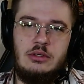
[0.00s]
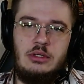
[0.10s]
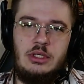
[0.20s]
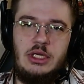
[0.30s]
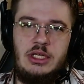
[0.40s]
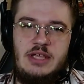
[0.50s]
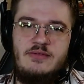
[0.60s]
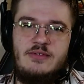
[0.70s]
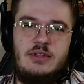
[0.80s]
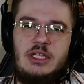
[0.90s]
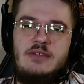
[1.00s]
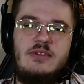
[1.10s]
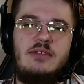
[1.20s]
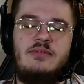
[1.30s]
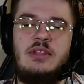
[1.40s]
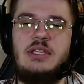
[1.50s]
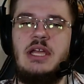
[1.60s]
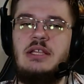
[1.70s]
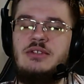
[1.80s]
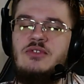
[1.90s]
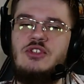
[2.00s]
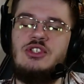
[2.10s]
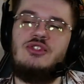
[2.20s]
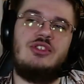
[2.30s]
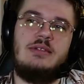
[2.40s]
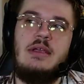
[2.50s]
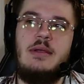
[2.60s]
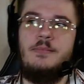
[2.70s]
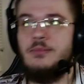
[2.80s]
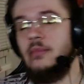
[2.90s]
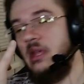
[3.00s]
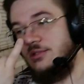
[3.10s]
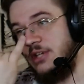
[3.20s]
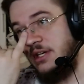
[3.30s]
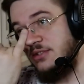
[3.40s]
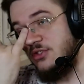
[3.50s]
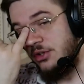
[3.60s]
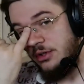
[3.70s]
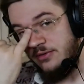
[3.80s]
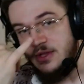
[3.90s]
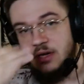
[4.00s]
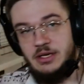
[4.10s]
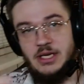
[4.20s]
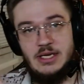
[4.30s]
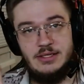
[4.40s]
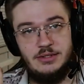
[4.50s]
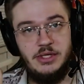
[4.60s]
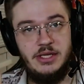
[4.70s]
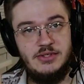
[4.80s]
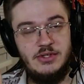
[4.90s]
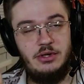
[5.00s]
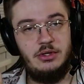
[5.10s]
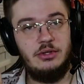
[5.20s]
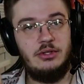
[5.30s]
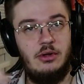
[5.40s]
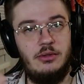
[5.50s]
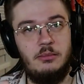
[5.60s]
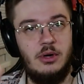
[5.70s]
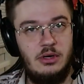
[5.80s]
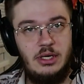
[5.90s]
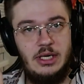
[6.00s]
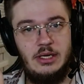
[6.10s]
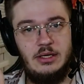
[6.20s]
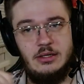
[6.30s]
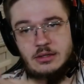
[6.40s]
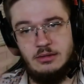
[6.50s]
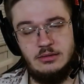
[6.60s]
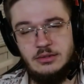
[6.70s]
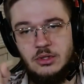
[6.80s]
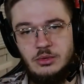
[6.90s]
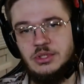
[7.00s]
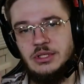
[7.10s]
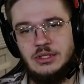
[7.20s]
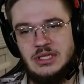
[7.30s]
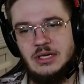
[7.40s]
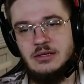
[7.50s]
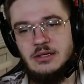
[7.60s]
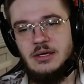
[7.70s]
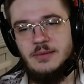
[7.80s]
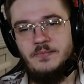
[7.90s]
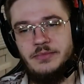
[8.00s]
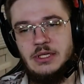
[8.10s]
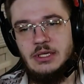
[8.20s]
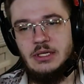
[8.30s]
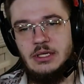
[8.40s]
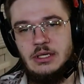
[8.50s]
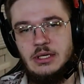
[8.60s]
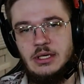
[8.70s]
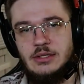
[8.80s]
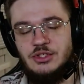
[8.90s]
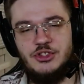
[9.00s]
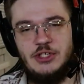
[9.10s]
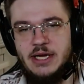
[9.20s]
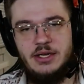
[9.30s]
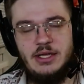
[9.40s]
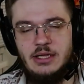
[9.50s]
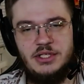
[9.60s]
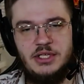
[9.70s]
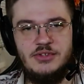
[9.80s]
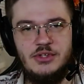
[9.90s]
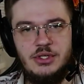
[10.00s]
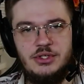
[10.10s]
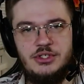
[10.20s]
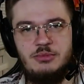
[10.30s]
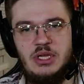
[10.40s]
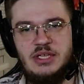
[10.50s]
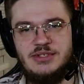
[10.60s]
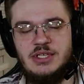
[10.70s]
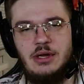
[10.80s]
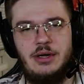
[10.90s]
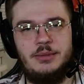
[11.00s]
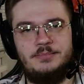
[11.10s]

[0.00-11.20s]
And even if the daddies are just Titans are not there yet. Titans are not on the Marley continent yet. It's just Eldians are just being scared.